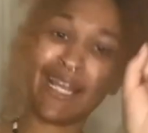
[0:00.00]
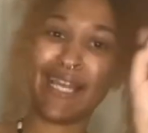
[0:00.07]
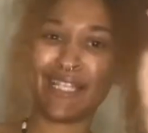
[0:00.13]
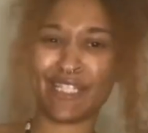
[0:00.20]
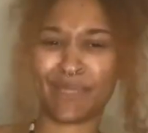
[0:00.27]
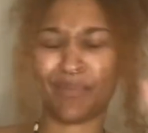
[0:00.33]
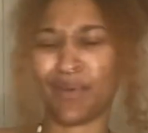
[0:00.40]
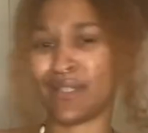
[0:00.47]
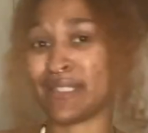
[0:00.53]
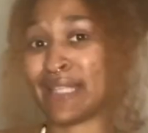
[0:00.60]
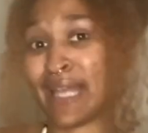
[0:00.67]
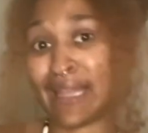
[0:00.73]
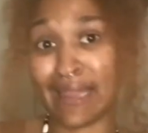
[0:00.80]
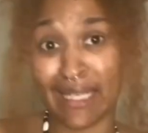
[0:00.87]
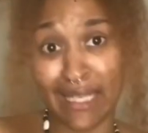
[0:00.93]
Just press
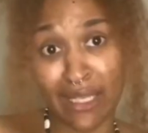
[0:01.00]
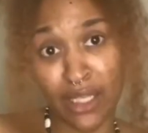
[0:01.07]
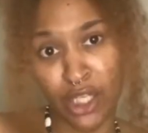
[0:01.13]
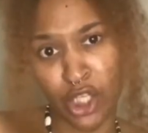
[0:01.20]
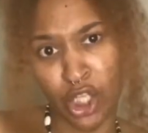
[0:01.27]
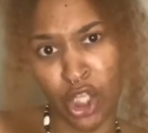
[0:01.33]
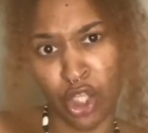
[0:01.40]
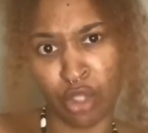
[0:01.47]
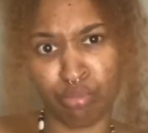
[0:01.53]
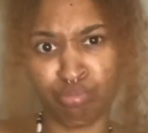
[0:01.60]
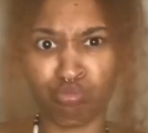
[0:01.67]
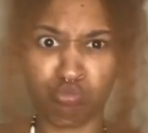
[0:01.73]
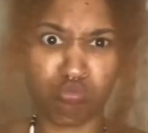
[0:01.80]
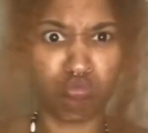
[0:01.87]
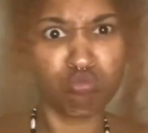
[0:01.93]
that link and
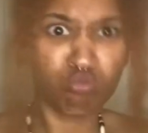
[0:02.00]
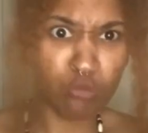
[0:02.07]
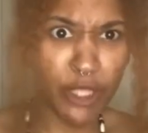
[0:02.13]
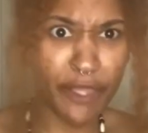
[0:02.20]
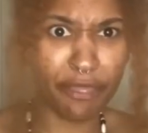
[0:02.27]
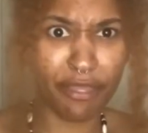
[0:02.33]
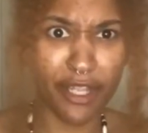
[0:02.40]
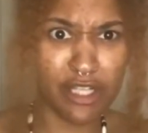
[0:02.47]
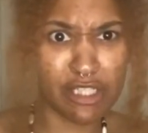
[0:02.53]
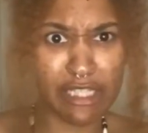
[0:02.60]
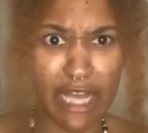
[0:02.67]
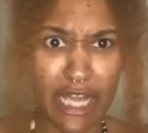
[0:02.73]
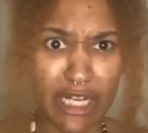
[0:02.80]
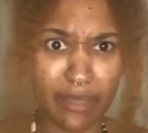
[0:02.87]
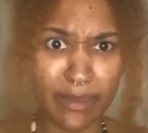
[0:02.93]
there's the
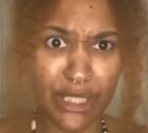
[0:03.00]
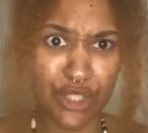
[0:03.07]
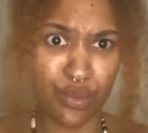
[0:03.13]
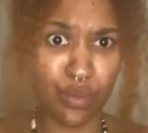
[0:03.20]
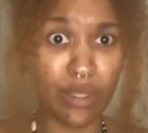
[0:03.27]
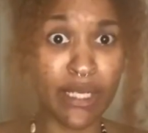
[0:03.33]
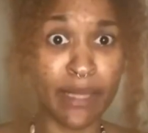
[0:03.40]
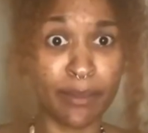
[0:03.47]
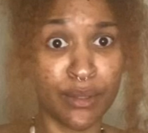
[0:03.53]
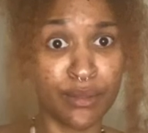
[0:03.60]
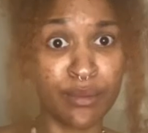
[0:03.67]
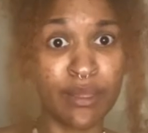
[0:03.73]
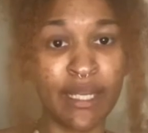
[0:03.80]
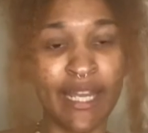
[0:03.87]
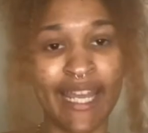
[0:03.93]
item that you wanted, boo.
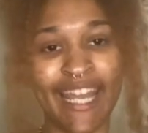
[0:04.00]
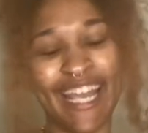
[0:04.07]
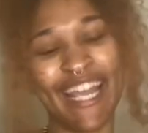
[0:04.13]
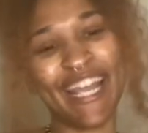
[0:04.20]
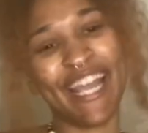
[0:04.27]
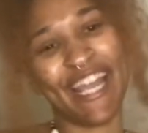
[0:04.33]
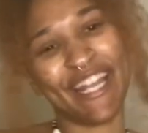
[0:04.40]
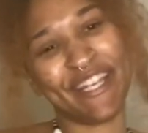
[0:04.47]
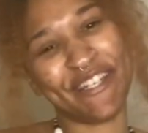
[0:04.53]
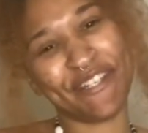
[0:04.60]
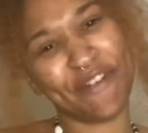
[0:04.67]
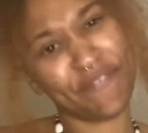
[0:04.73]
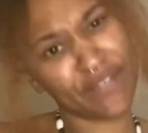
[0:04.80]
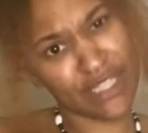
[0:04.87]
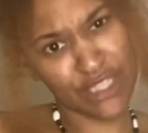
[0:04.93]
And
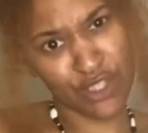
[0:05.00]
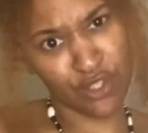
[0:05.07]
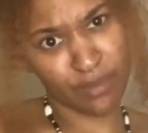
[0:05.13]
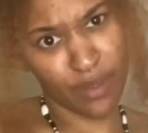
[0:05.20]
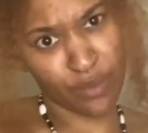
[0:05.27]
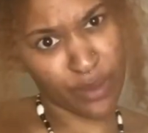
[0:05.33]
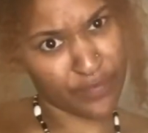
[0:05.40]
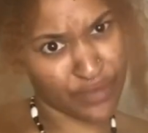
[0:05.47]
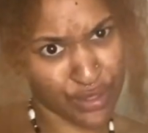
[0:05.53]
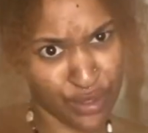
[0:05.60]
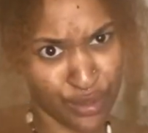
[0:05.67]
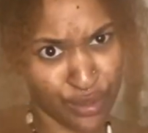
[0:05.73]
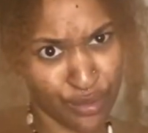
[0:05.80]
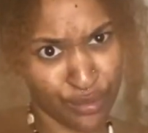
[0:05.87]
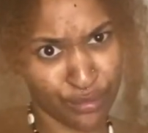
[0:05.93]
don't forget to use my reference
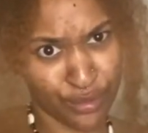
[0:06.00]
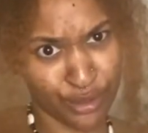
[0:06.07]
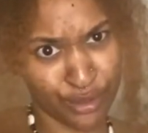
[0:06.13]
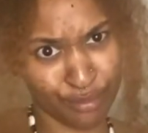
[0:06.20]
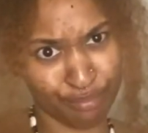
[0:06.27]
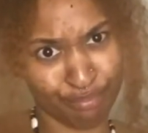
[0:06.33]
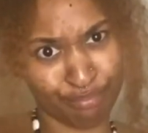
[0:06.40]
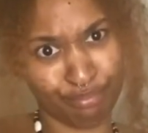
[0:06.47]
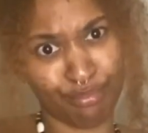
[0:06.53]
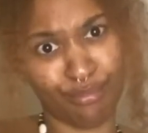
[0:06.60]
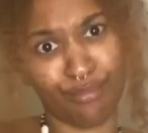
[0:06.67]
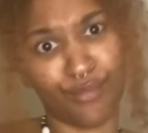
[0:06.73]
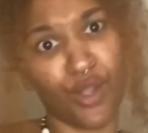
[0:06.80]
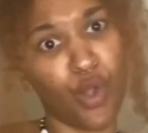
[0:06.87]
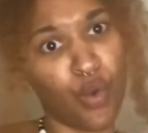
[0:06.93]
codes
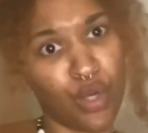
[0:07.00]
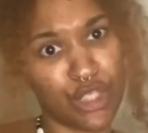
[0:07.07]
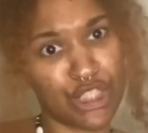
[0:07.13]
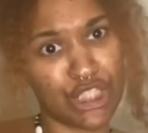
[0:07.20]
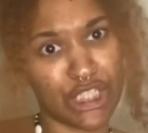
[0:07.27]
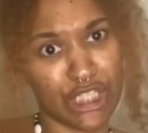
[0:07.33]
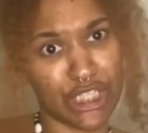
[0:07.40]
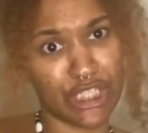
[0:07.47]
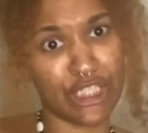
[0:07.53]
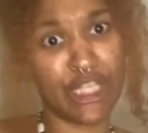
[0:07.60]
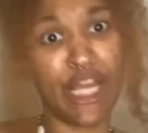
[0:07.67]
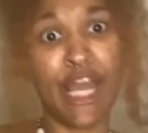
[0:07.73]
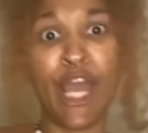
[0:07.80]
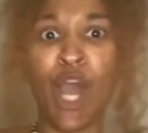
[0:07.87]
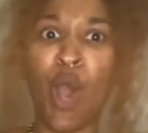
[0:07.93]
on Shein
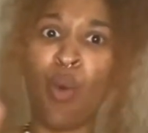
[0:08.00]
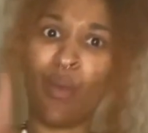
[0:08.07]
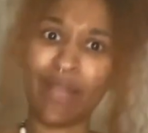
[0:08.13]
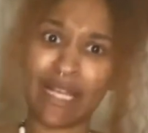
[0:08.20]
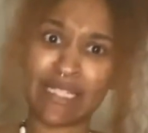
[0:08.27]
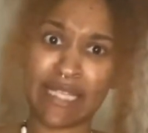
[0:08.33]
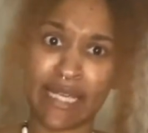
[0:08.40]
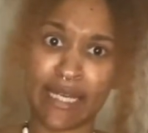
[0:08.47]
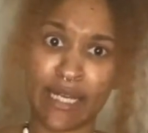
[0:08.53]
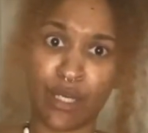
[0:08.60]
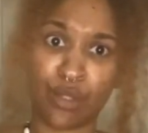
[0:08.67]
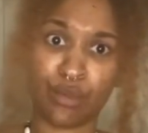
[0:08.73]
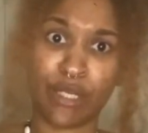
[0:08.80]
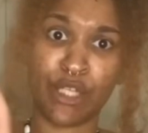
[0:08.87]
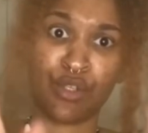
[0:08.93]
when you're checking
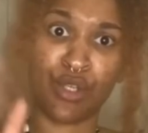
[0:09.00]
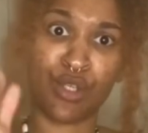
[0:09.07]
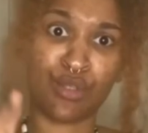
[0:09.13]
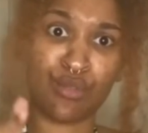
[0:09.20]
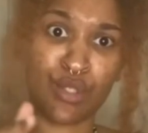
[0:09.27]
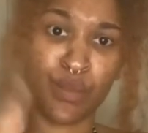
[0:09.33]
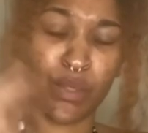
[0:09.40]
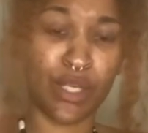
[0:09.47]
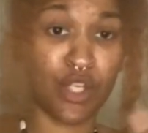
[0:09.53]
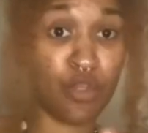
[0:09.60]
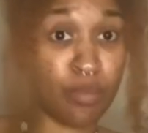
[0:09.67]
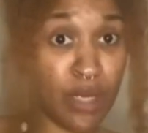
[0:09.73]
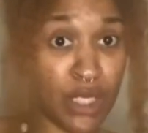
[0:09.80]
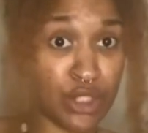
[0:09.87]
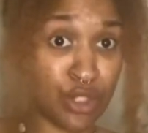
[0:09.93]
out. You can use it with a
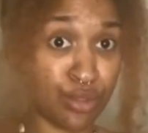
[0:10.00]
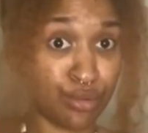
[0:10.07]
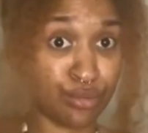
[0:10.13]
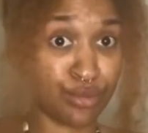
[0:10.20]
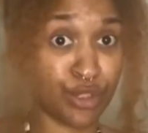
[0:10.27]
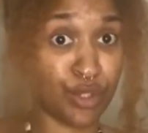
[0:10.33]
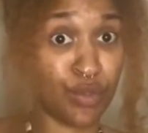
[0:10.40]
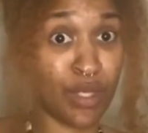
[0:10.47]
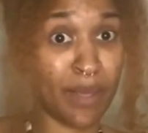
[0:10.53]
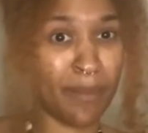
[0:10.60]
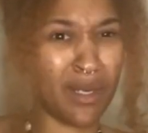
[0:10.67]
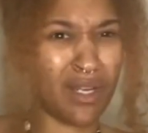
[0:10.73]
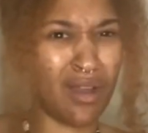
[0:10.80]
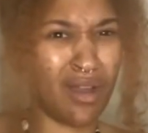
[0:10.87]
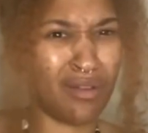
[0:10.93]
coupon too, so you get
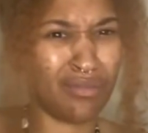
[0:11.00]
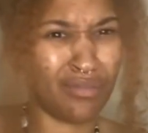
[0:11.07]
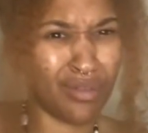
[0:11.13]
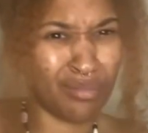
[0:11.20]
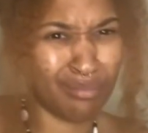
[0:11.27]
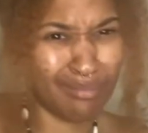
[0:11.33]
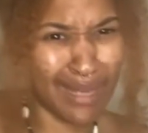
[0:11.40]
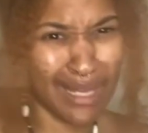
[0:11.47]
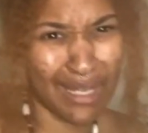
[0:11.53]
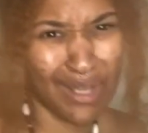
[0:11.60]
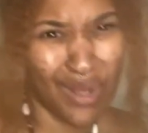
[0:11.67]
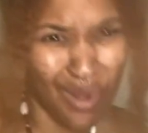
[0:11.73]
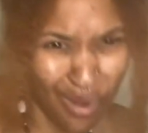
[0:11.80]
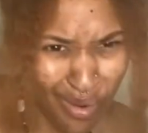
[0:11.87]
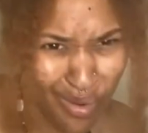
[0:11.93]
money off from my
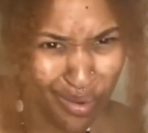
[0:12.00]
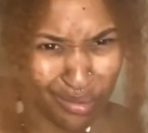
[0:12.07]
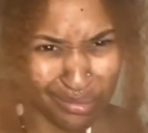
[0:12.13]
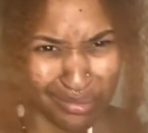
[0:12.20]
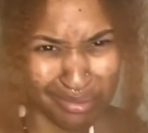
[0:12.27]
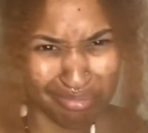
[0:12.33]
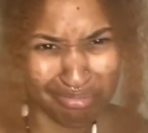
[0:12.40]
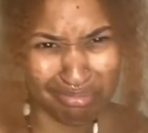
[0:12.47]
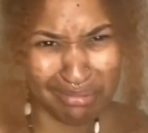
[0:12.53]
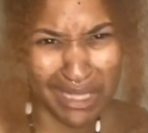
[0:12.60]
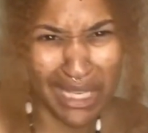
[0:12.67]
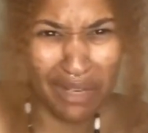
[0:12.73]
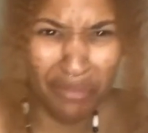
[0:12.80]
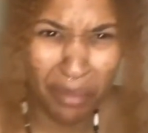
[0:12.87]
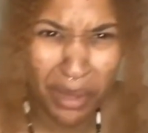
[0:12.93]
code
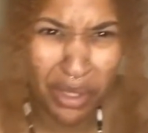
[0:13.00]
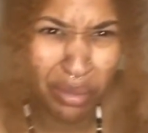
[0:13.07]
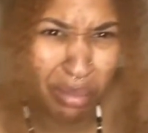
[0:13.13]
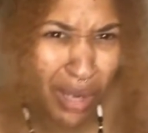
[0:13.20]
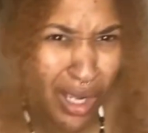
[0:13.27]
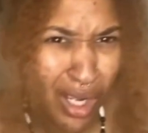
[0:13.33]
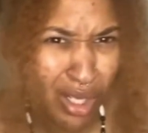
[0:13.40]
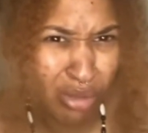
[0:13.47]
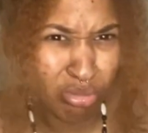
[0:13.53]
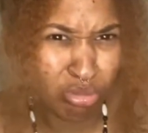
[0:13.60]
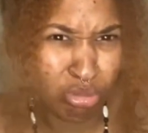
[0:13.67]
and from a coupon.